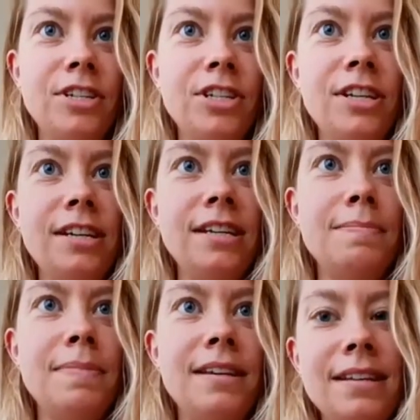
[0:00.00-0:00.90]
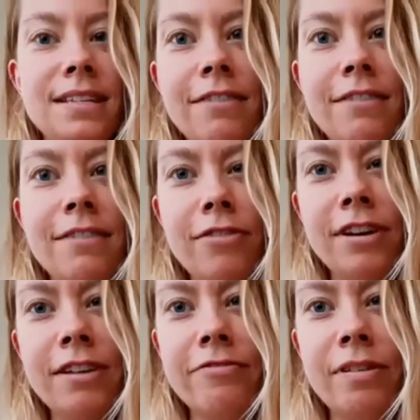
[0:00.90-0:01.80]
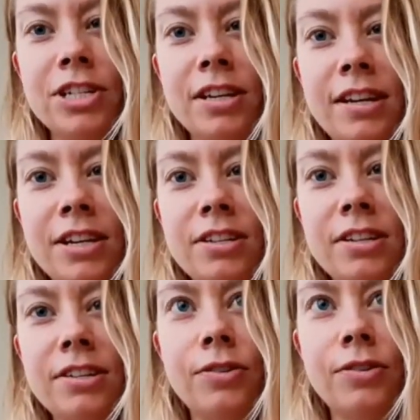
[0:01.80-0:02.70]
she's been suffering from what she initially